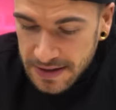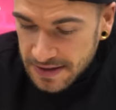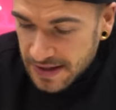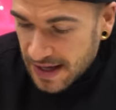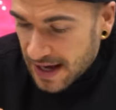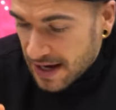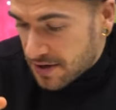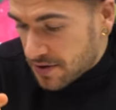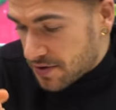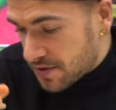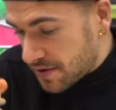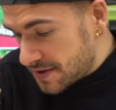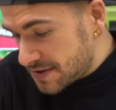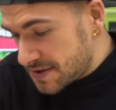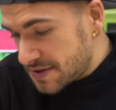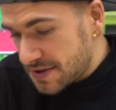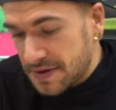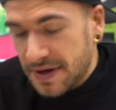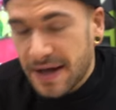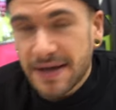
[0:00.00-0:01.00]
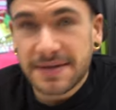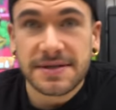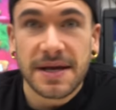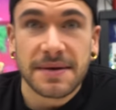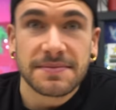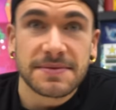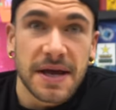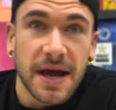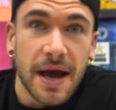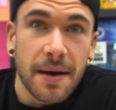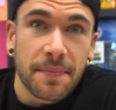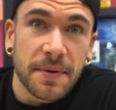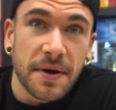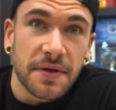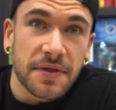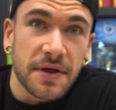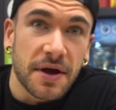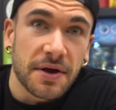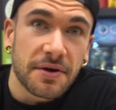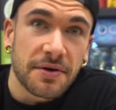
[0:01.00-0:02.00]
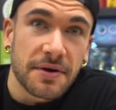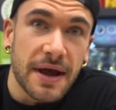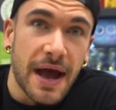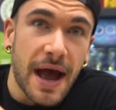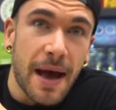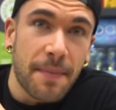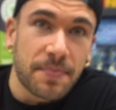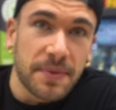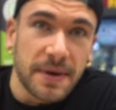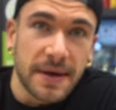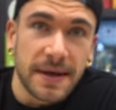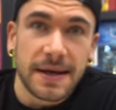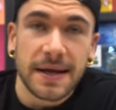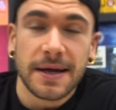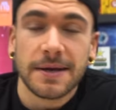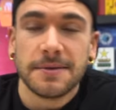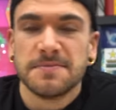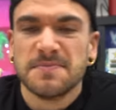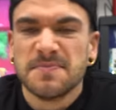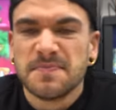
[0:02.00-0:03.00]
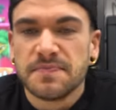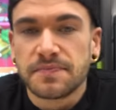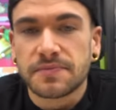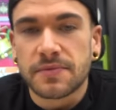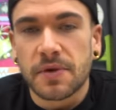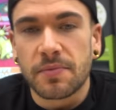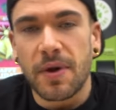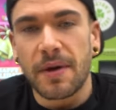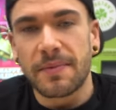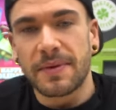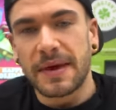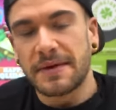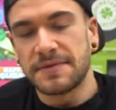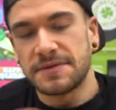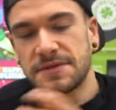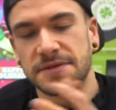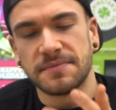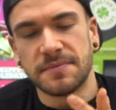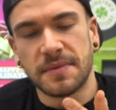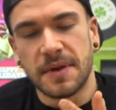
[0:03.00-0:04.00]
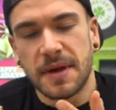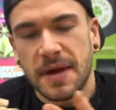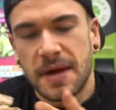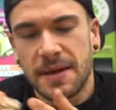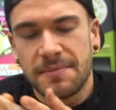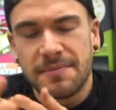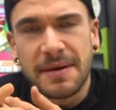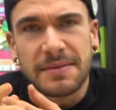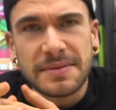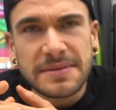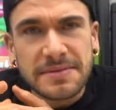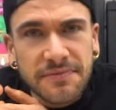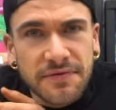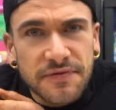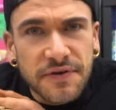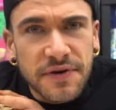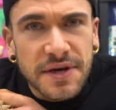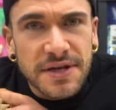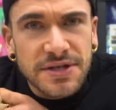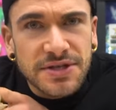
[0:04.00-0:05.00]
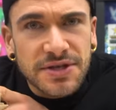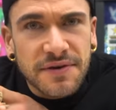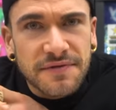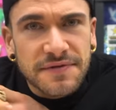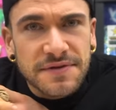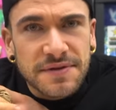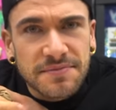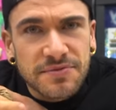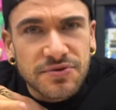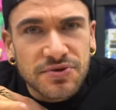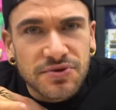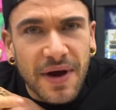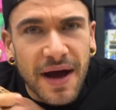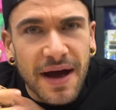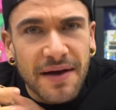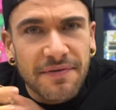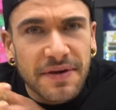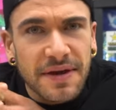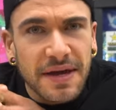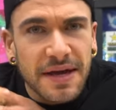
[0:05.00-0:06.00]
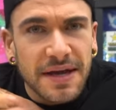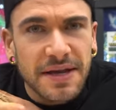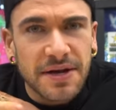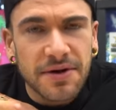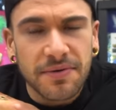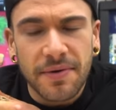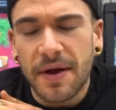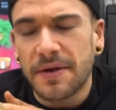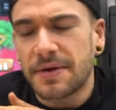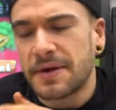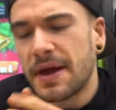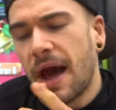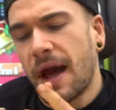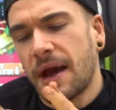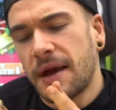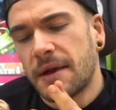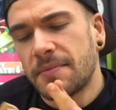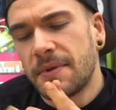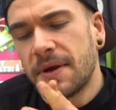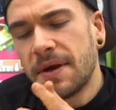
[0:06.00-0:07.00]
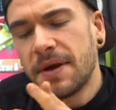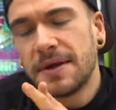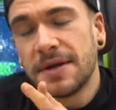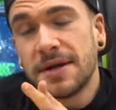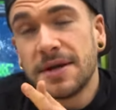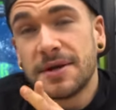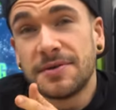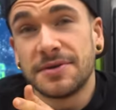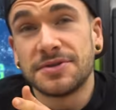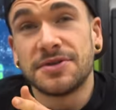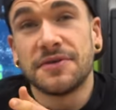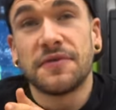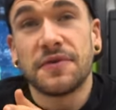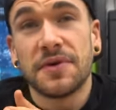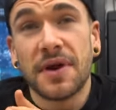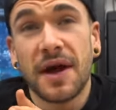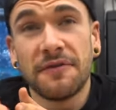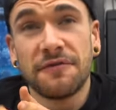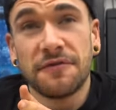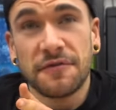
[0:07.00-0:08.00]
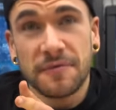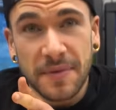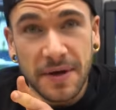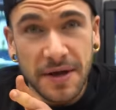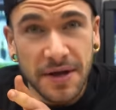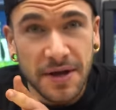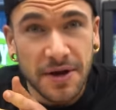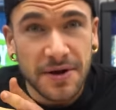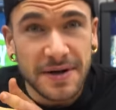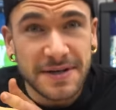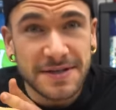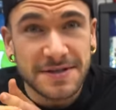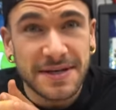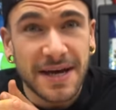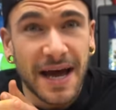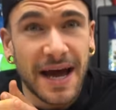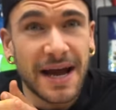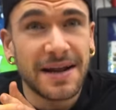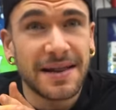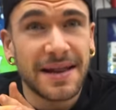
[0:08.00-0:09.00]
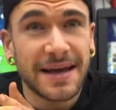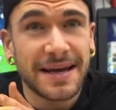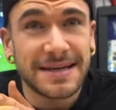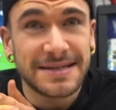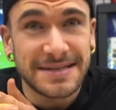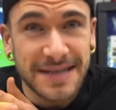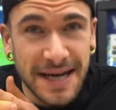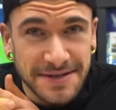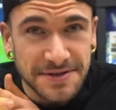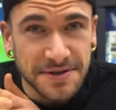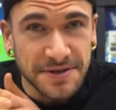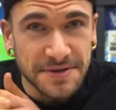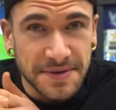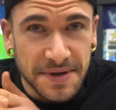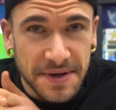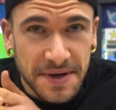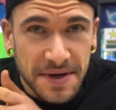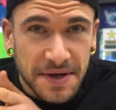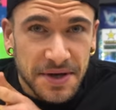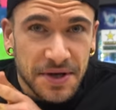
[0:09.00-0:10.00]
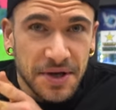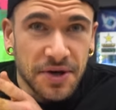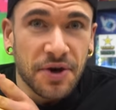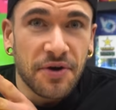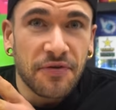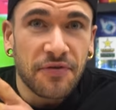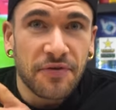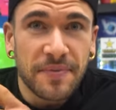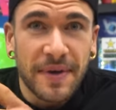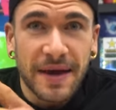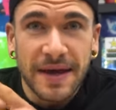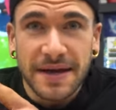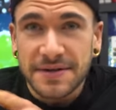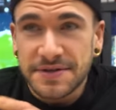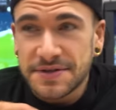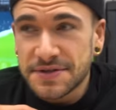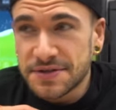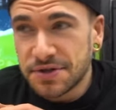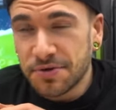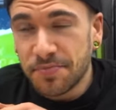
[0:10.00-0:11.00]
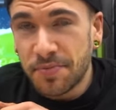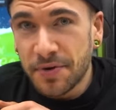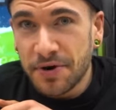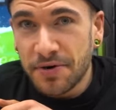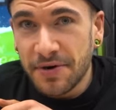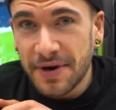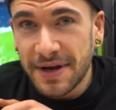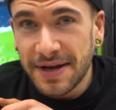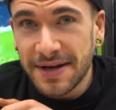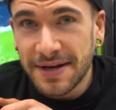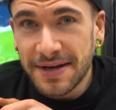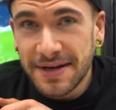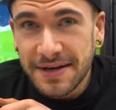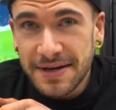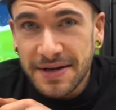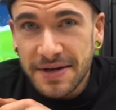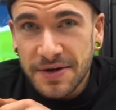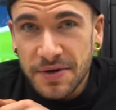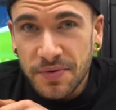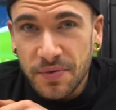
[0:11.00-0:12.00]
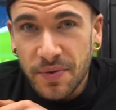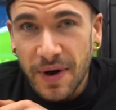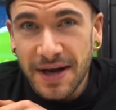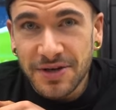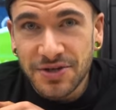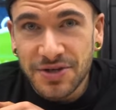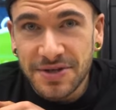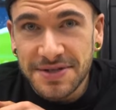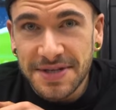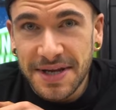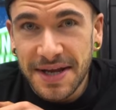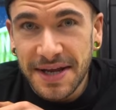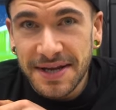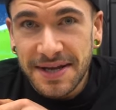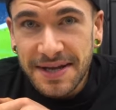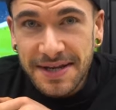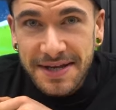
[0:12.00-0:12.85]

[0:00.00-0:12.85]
that course till next time. Stay happy, all the hungry, happy eating. Probably have some footage of some driving in and around Yakima, which if you're not familiar is kind of like a desert. You go from like super green Washington